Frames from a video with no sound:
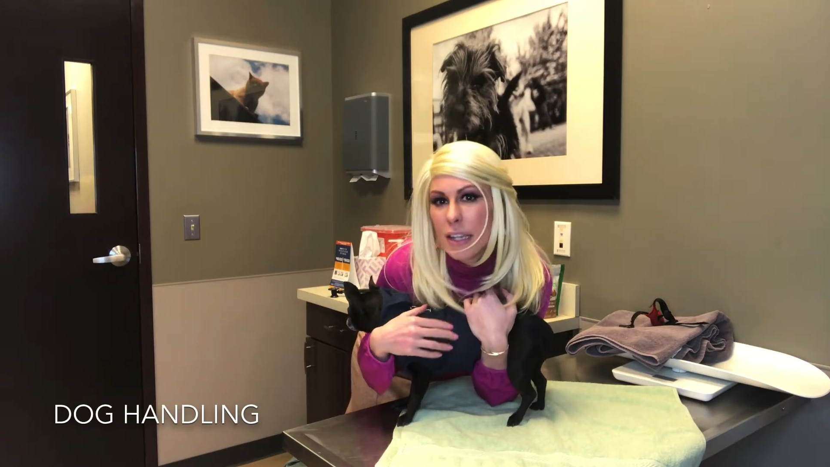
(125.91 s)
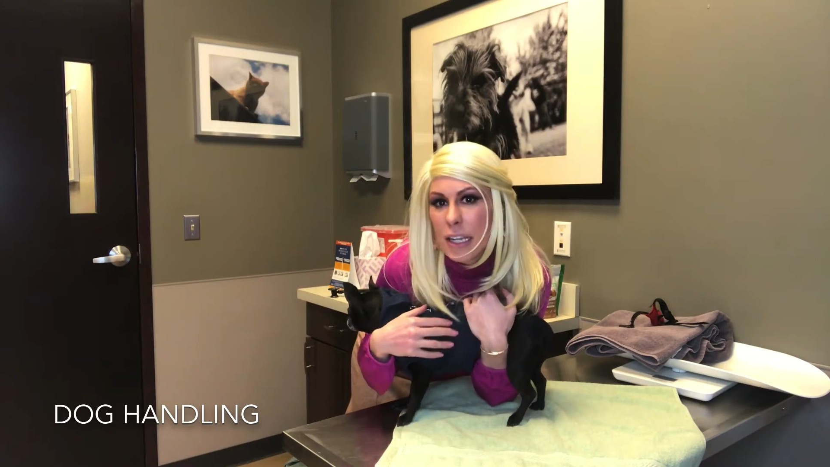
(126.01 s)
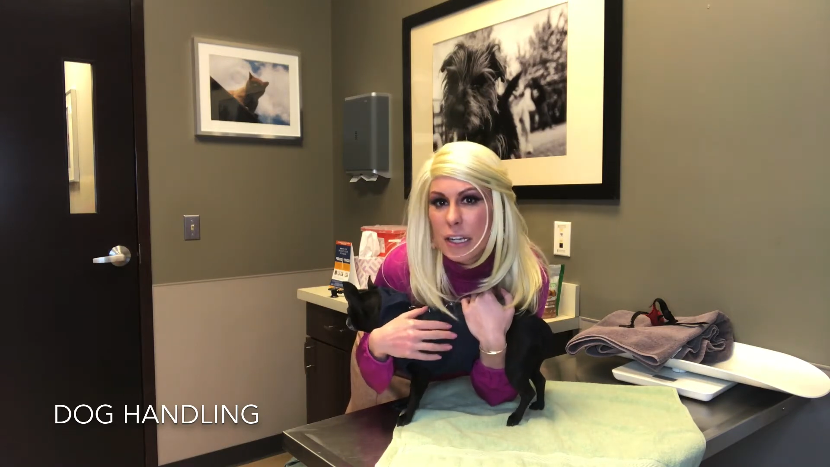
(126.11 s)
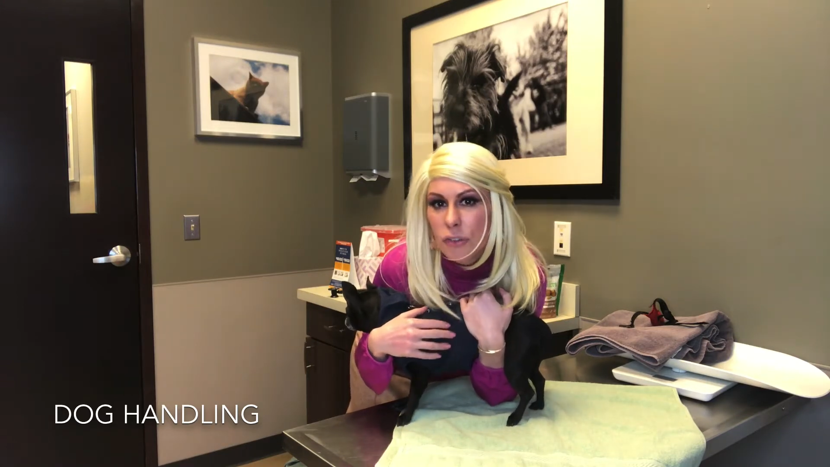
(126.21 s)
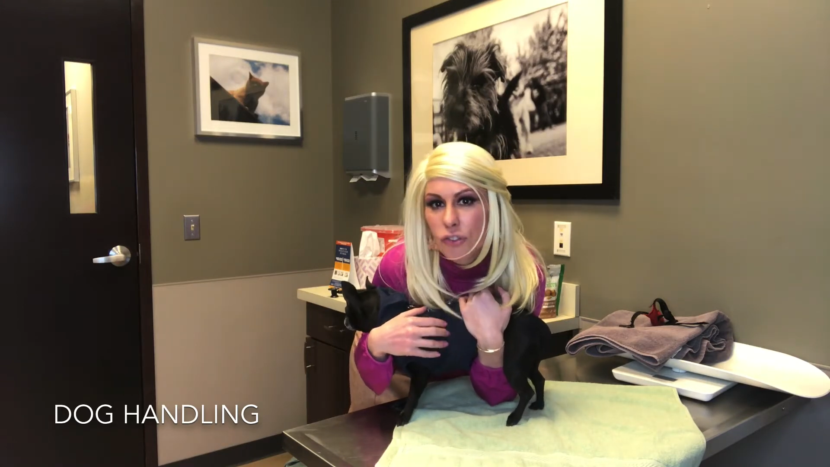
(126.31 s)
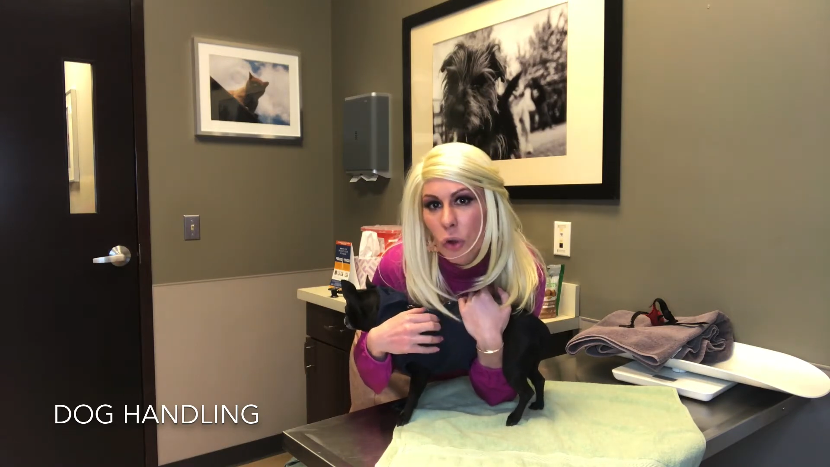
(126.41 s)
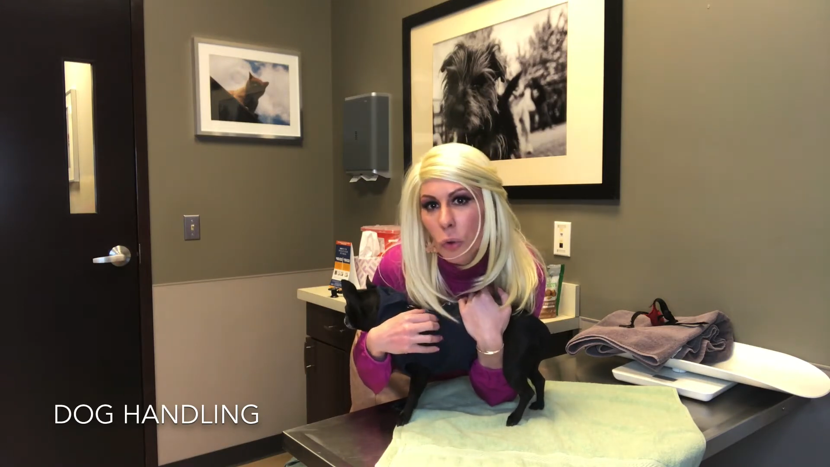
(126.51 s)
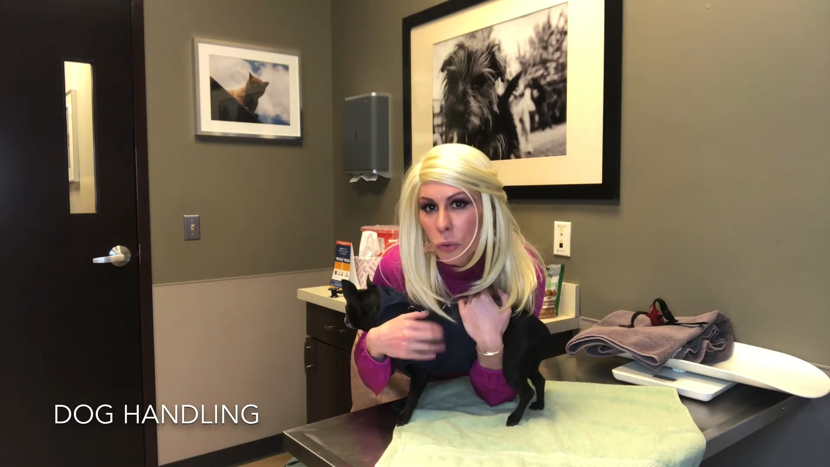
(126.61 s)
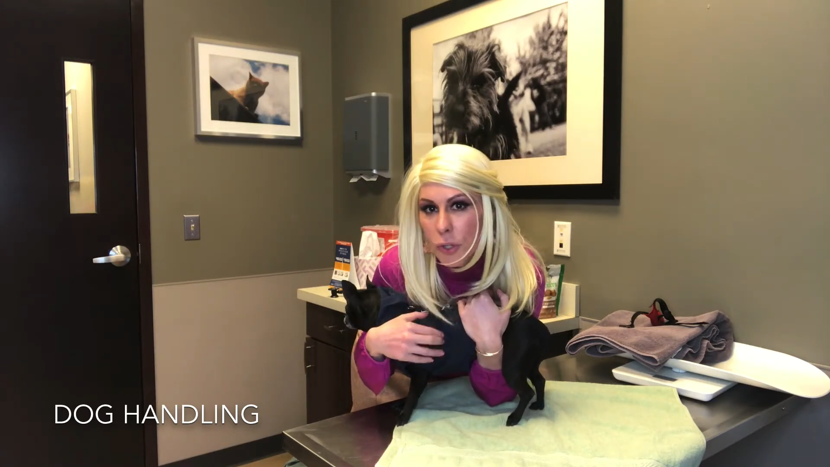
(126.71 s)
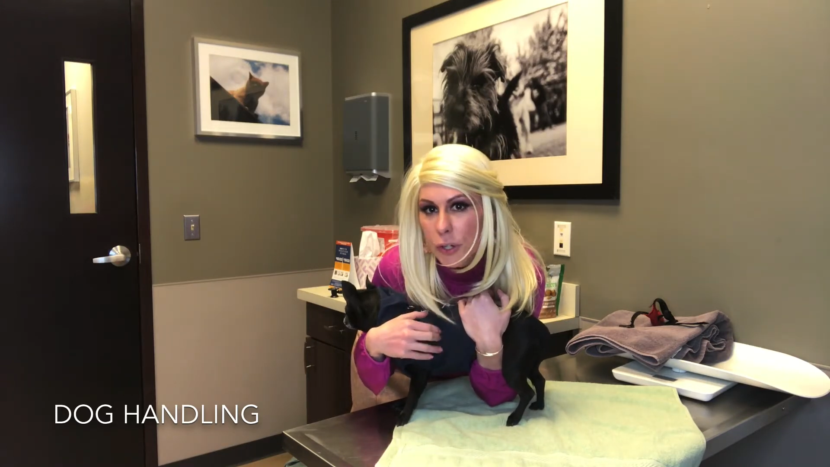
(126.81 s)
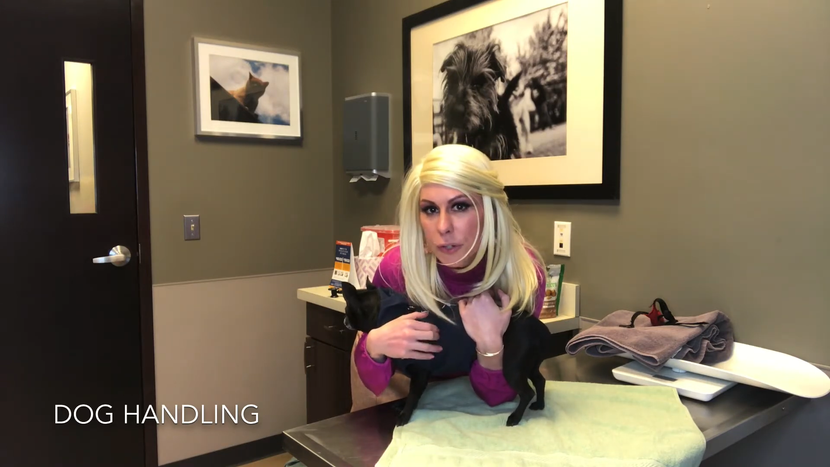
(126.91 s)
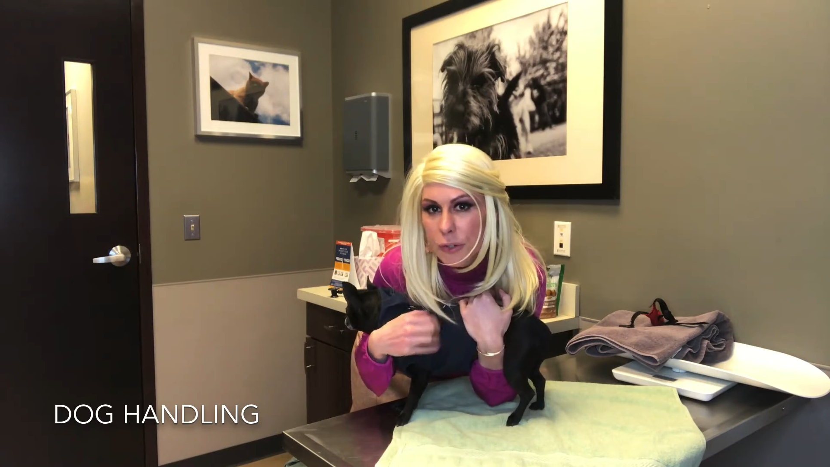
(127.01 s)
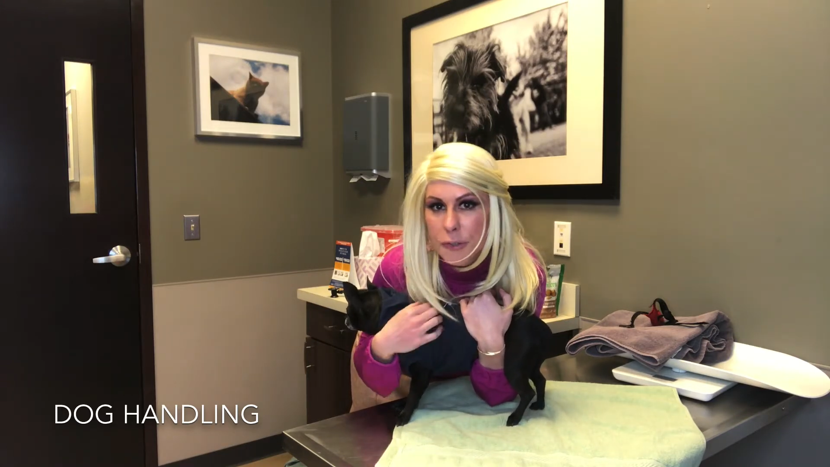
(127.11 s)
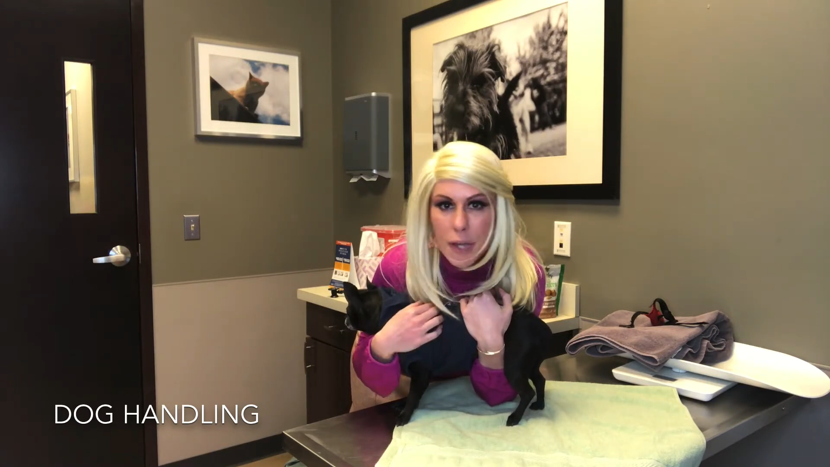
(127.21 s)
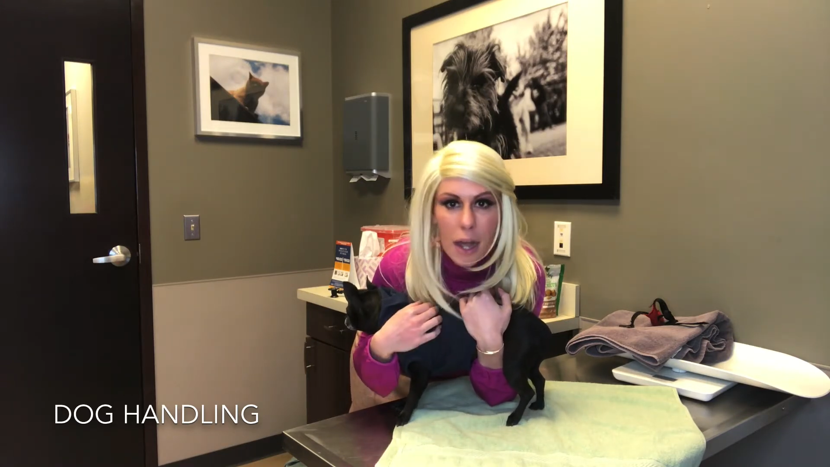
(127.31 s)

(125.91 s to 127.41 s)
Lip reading: in his shoulders